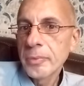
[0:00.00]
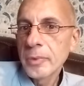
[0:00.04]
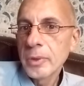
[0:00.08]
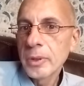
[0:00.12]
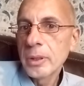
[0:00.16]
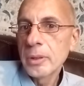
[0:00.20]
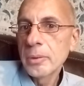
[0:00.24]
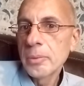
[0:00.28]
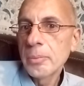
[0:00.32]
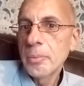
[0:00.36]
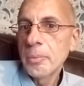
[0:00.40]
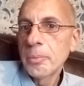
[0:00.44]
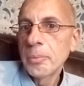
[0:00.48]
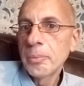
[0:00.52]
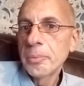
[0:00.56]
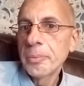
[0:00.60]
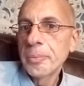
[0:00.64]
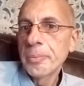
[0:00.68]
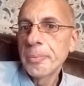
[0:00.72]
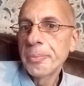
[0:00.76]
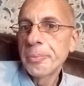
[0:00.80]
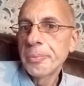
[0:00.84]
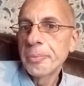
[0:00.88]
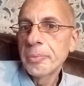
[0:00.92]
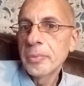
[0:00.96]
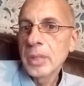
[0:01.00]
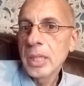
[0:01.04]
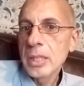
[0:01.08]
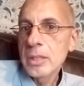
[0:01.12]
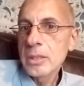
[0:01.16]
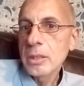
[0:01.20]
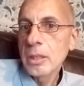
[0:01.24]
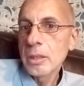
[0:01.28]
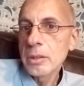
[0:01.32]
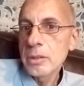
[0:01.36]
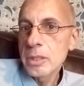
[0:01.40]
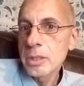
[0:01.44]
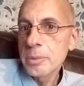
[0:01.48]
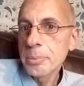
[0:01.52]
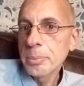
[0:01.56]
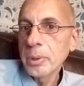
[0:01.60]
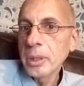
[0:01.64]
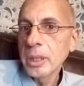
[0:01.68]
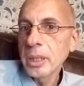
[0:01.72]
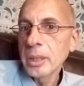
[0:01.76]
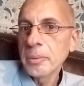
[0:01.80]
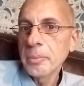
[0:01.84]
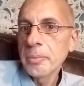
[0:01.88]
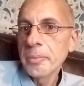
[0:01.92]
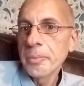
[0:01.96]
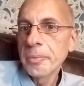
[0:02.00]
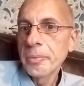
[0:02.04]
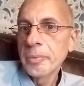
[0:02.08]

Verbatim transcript: Yeah. That's called splitting.